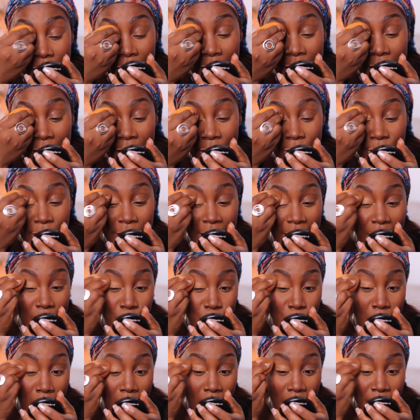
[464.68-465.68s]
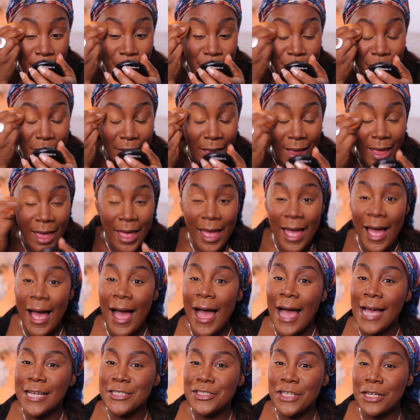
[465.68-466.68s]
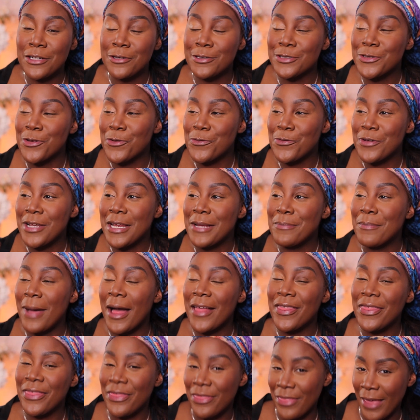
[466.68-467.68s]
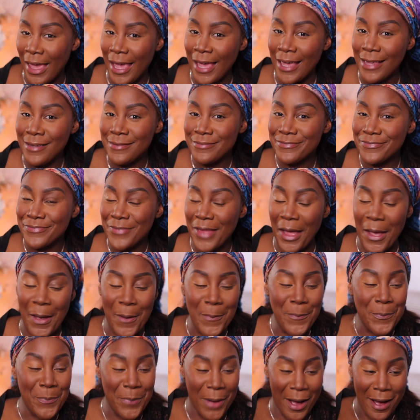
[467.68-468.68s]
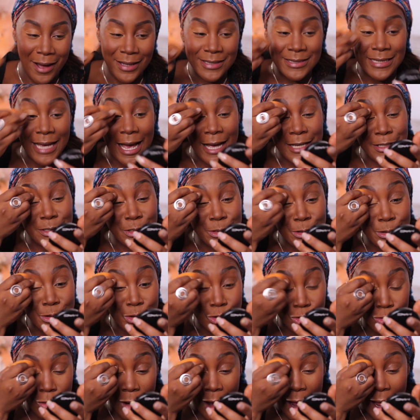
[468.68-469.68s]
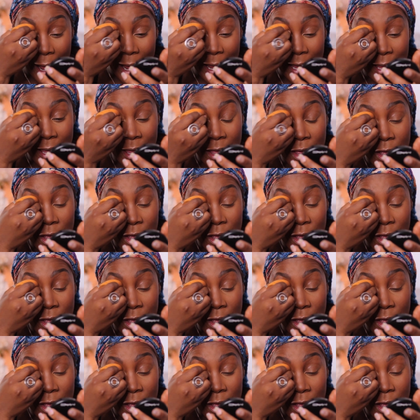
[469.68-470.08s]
eye on camera. Eyeshadow is not really my thing, but I do try.